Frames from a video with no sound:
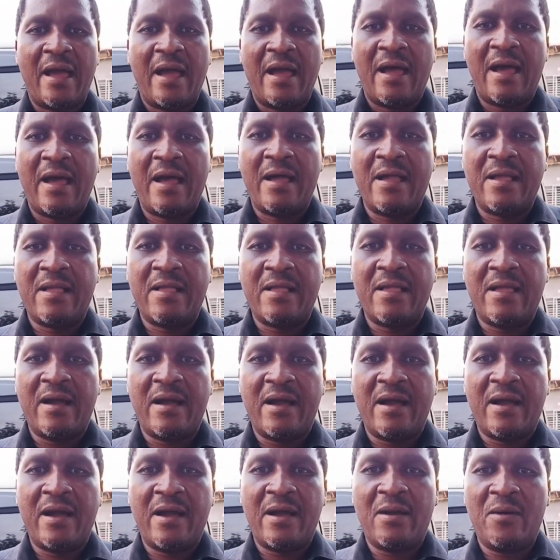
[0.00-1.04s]
And
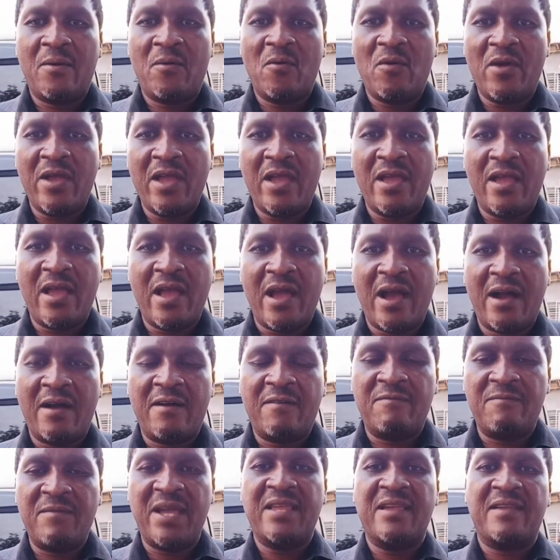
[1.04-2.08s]
we
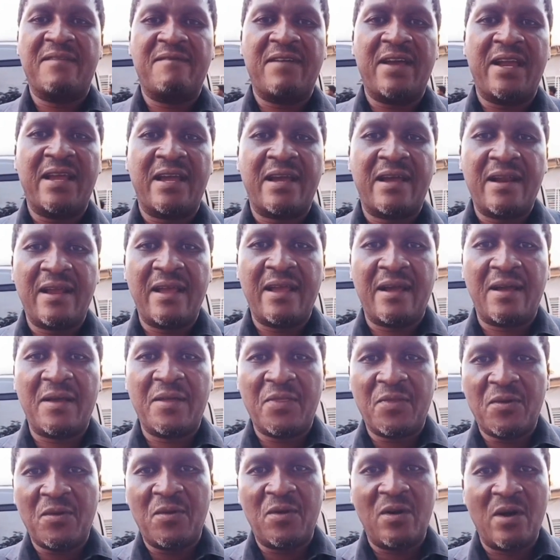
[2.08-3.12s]
have made it very clear
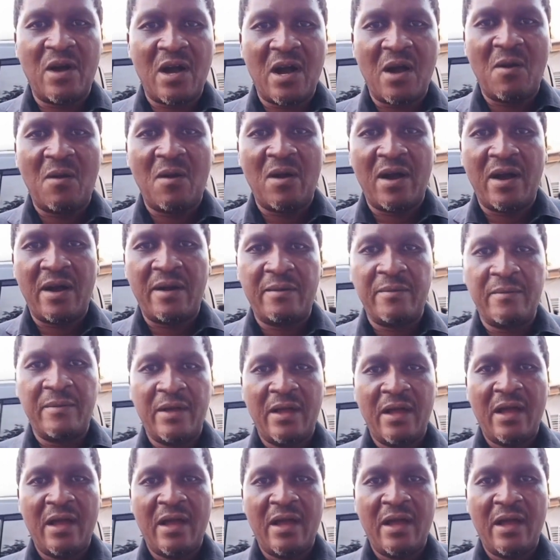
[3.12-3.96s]
through our